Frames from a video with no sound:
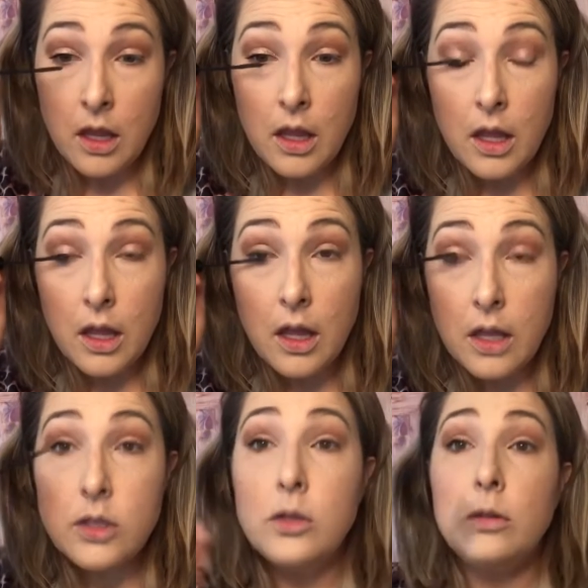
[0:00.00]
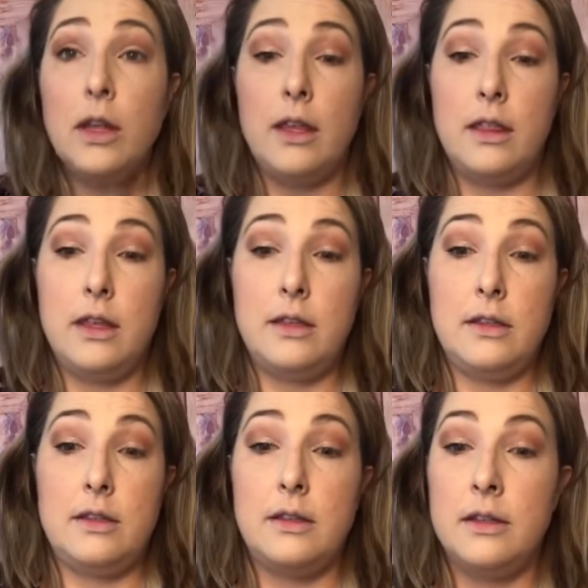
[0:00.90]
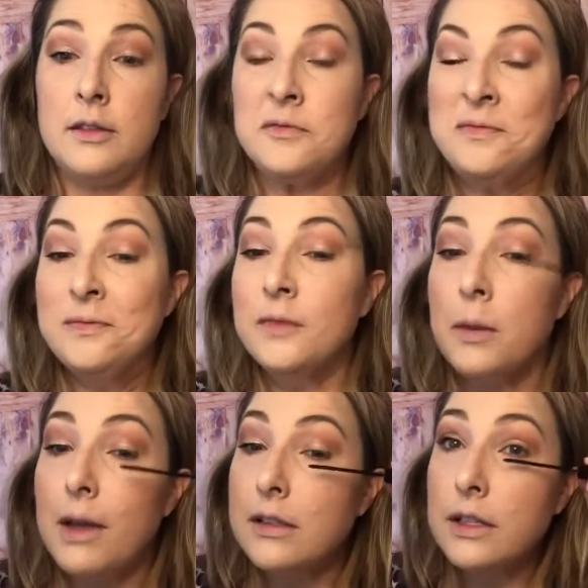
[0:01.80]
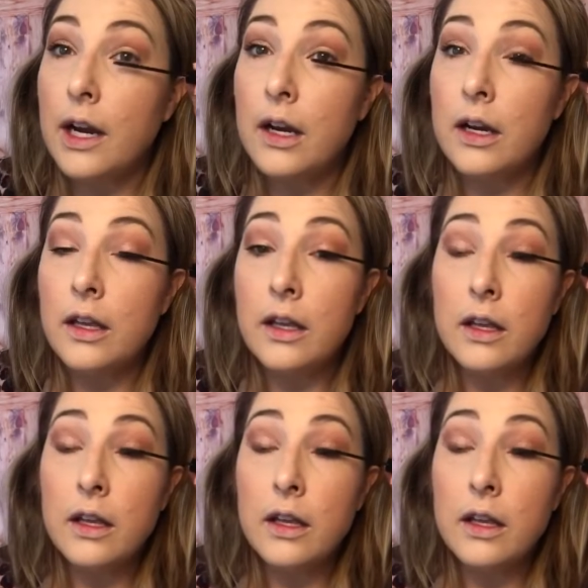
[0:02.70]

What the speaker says: I do like this mascara.